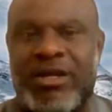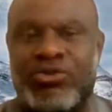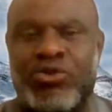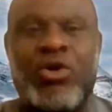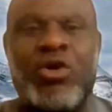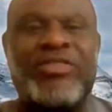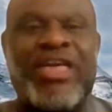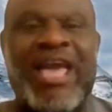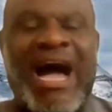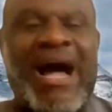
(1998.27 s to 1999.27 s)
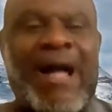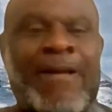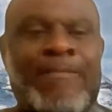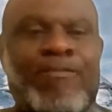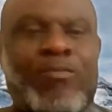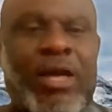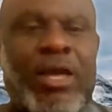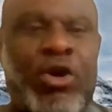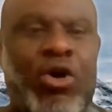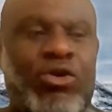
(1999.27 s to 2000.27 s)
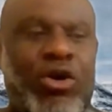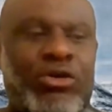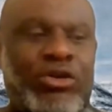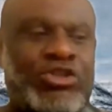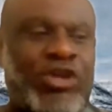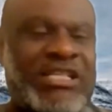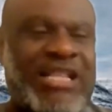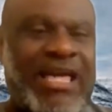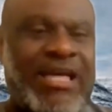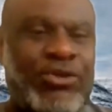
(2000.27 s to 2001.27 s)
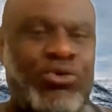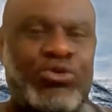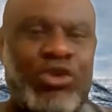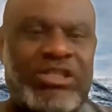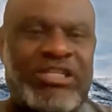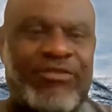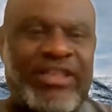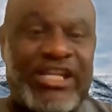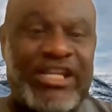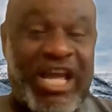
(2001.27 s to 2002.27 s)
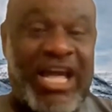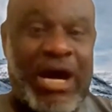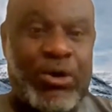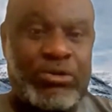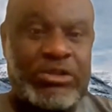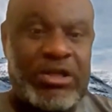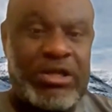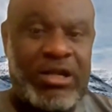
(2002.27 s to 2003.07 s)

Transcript: So they are it's just like you just giving a check out.